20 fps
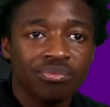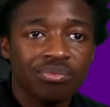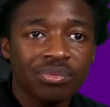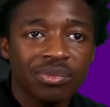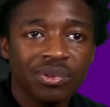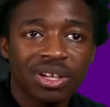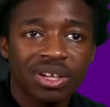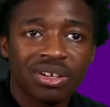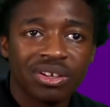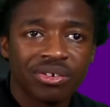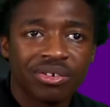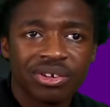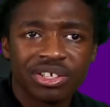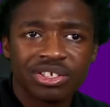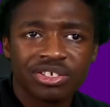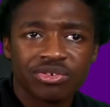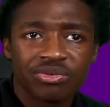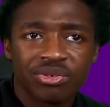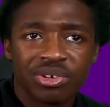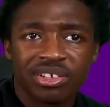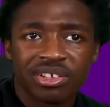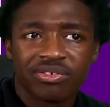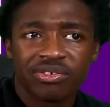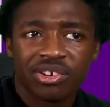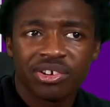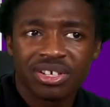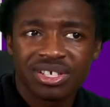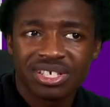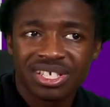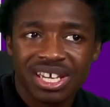you know, interest rate as far
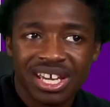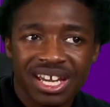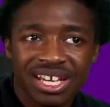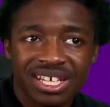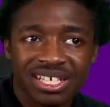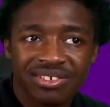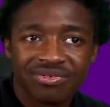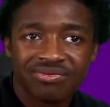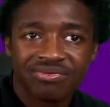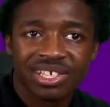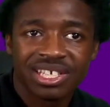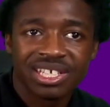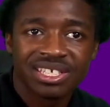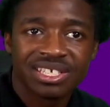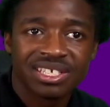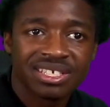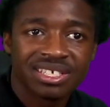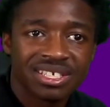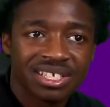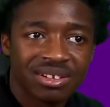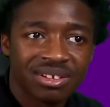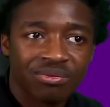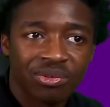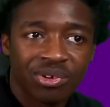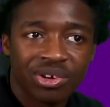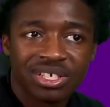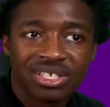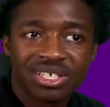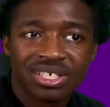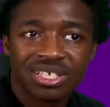as cash advances. It
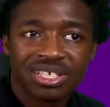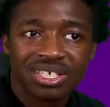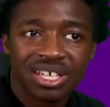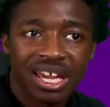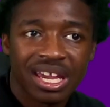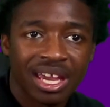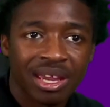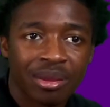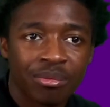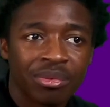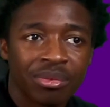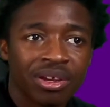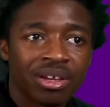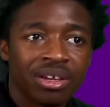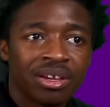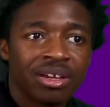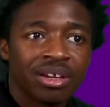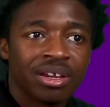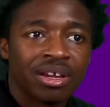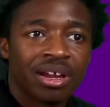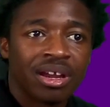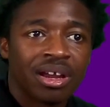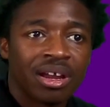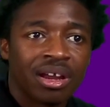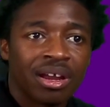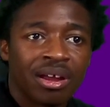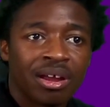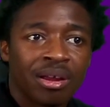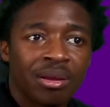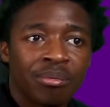runs the same.
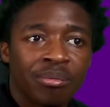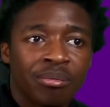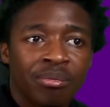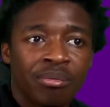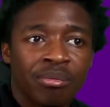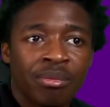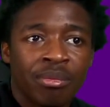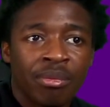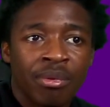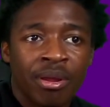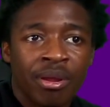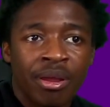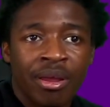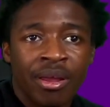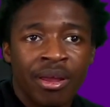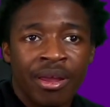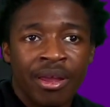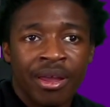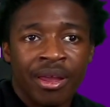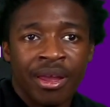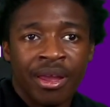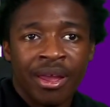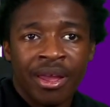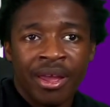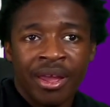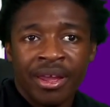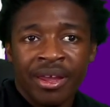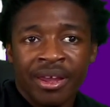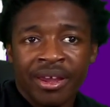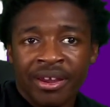
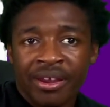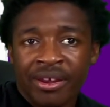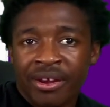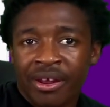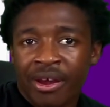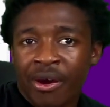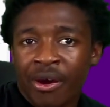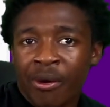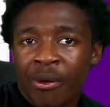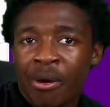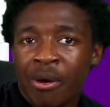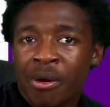You know,